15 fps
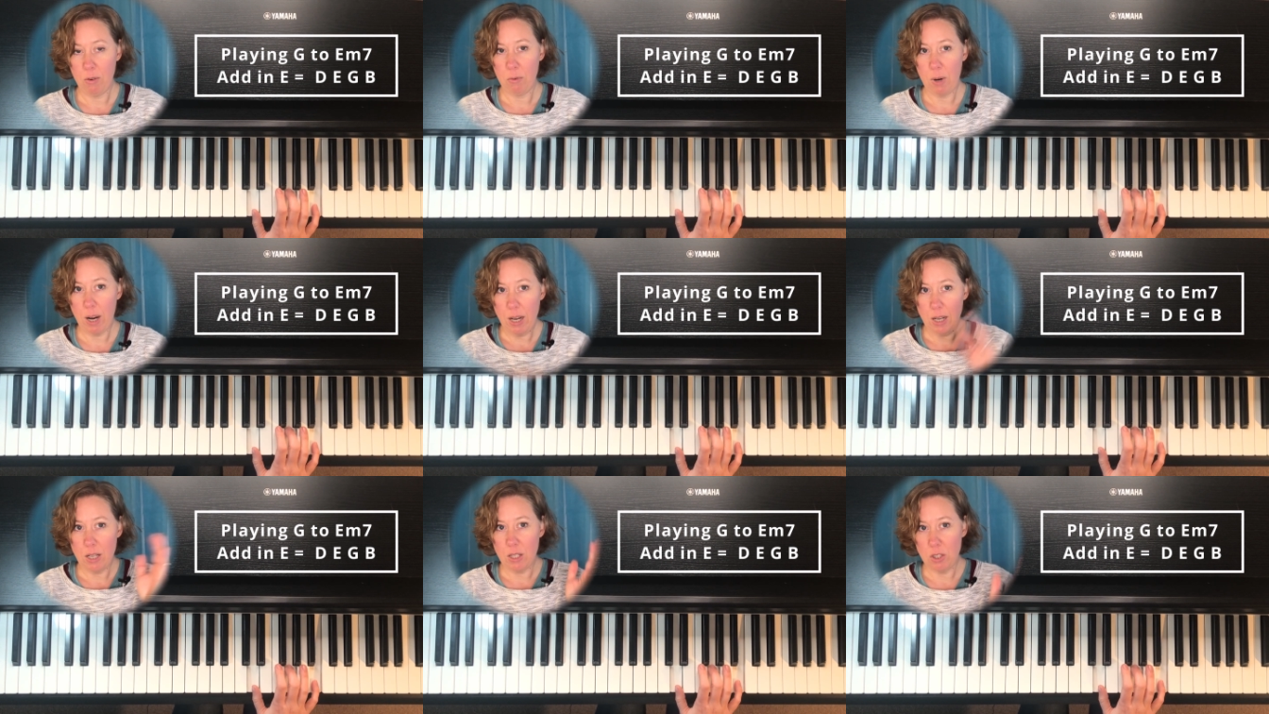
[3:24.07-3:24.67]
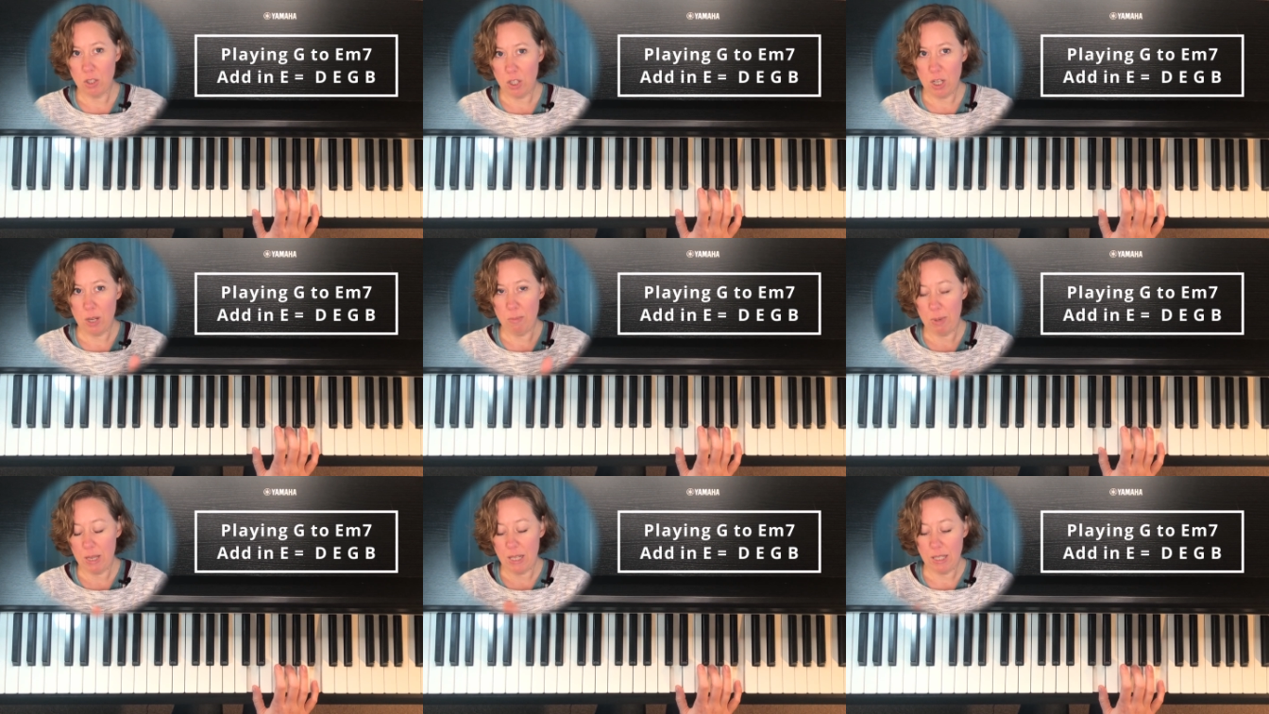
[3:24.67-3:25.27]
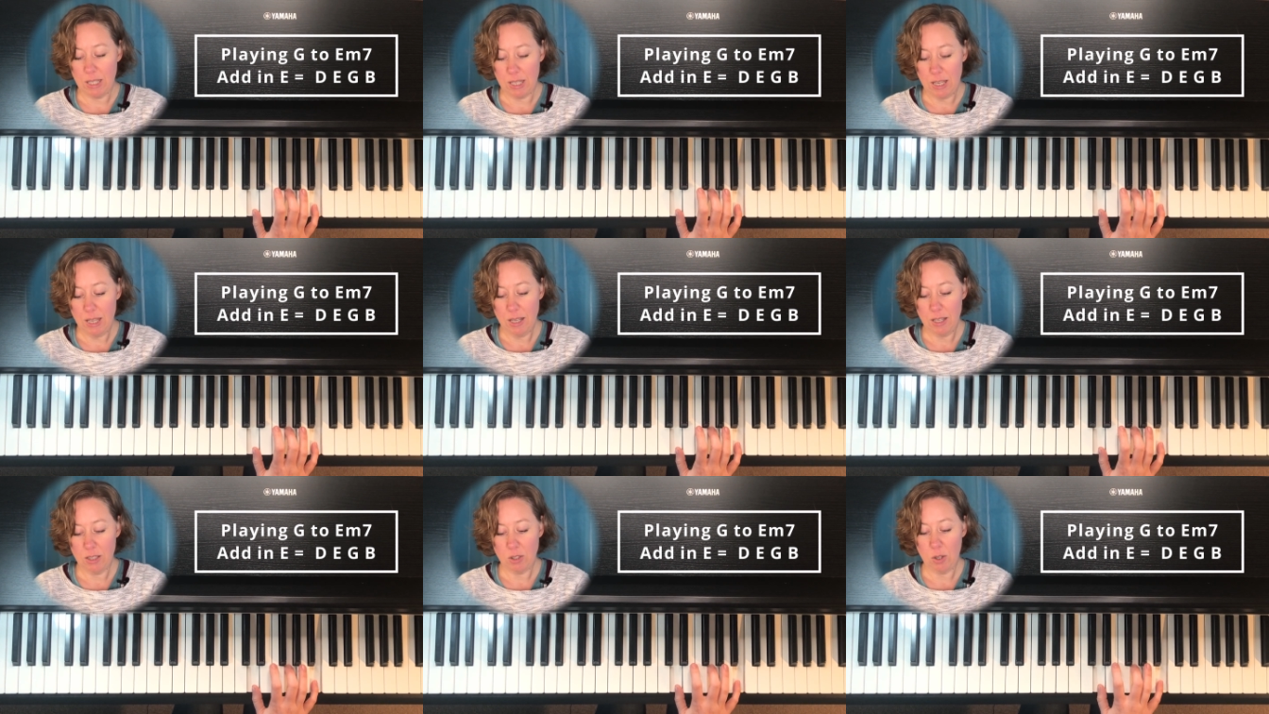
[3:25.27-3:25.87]
right? G, B,
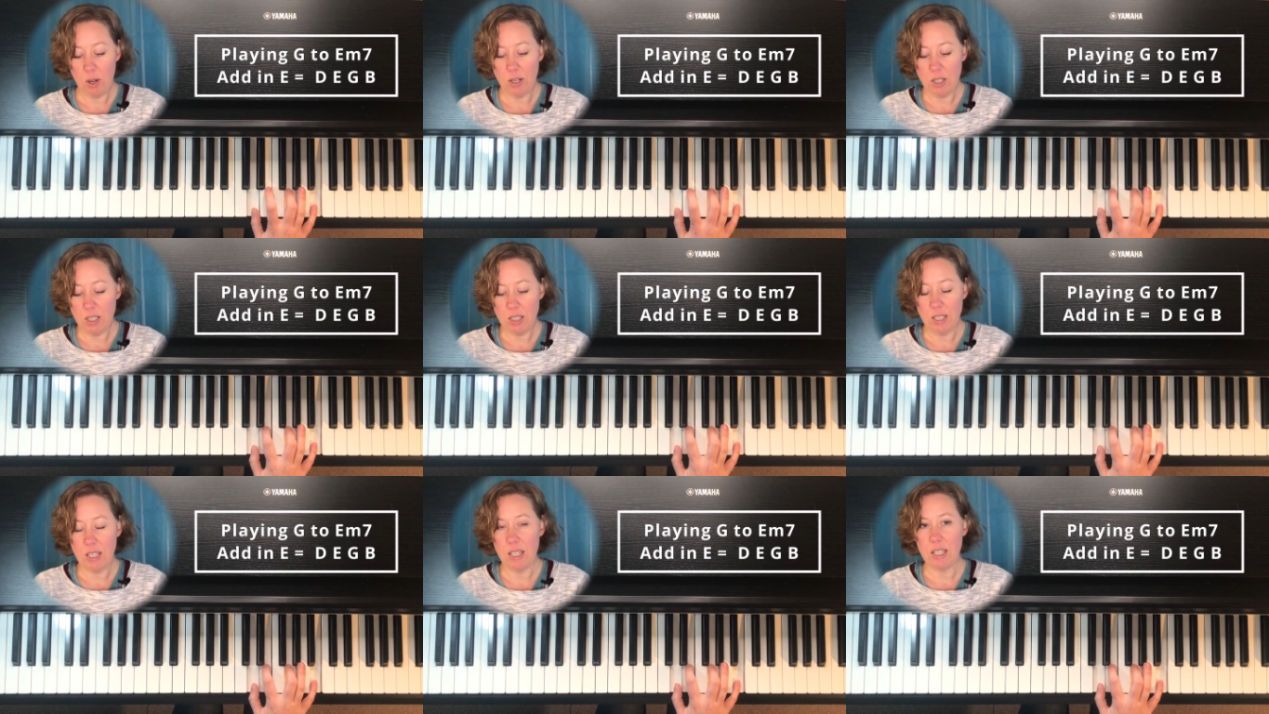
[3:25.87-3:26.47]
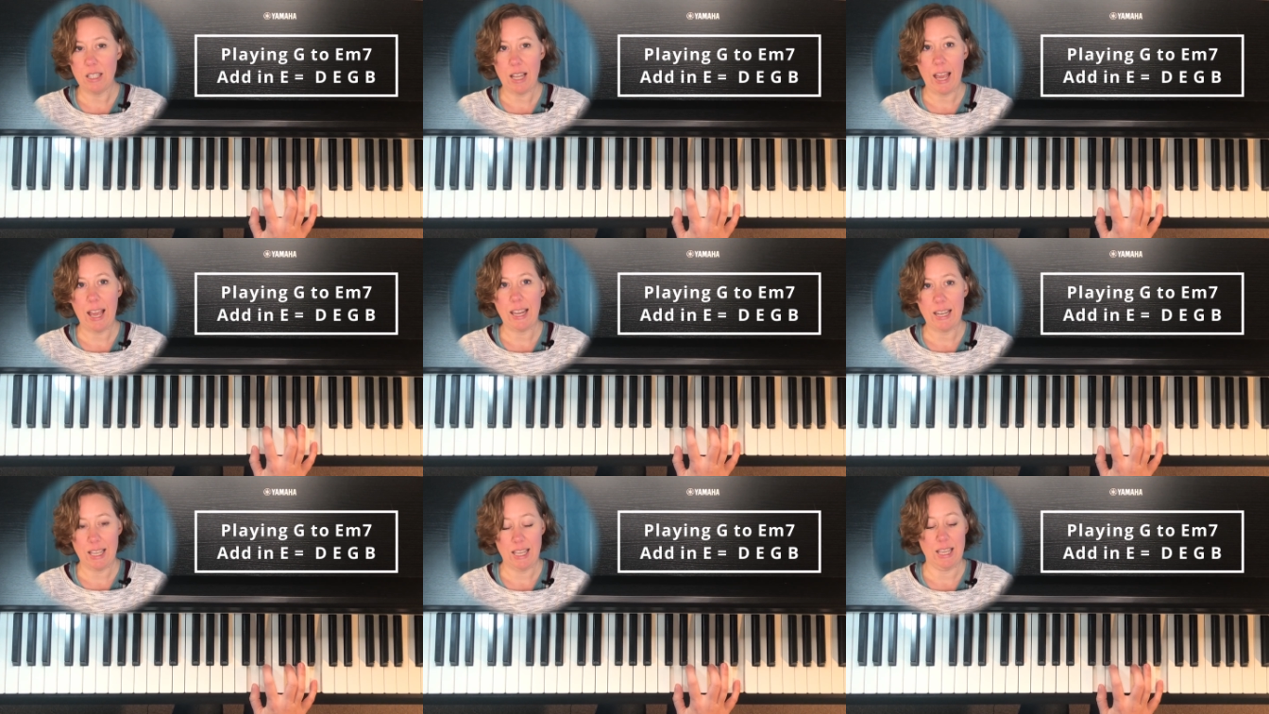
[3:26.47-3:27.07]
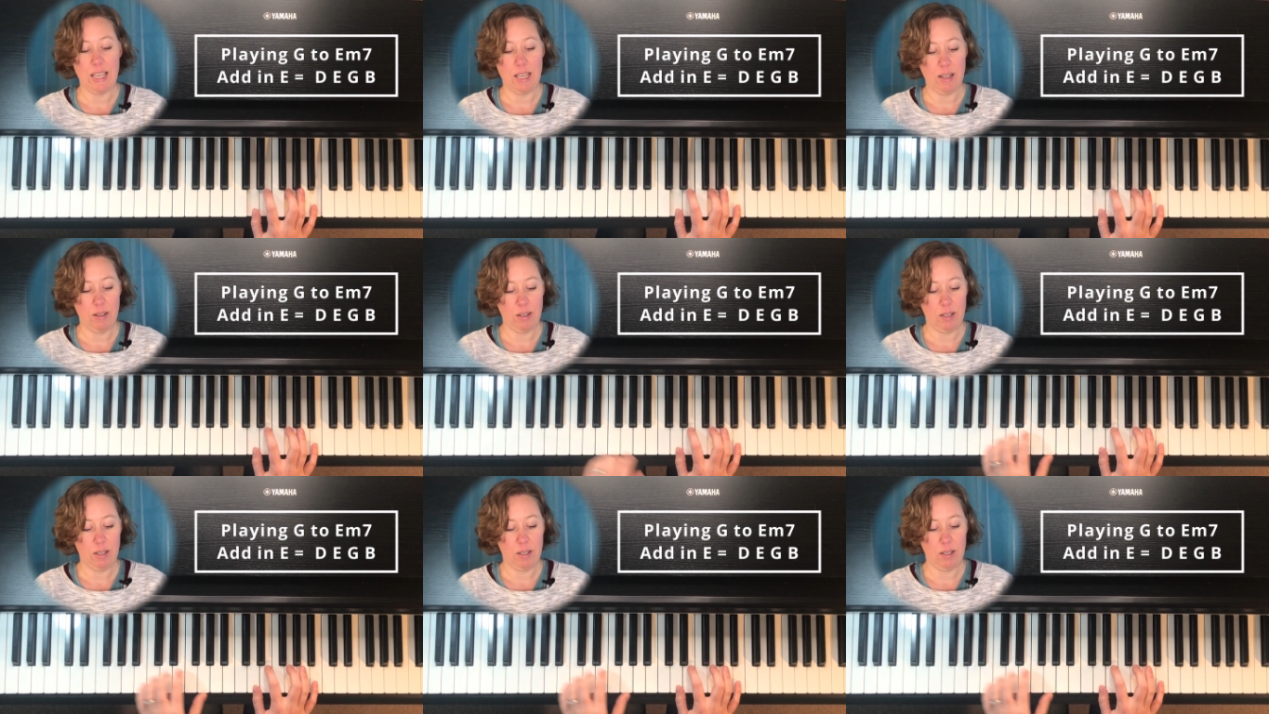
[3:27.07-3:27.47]
D. So I just needed to add E.